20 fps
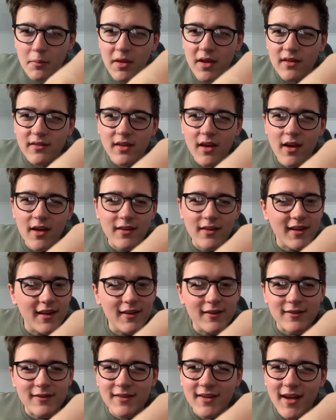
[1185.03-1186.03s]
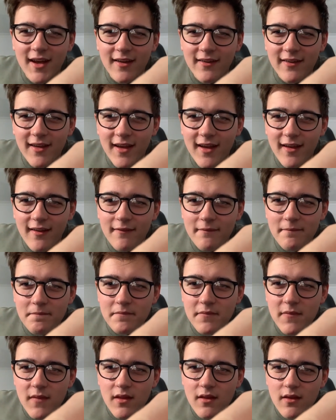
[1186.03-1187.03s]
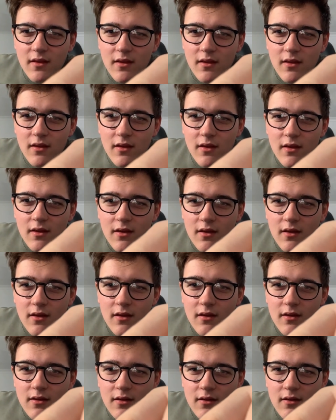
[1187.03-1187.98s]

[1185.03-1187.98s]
be a dirty diesel now, yeah. Yeah,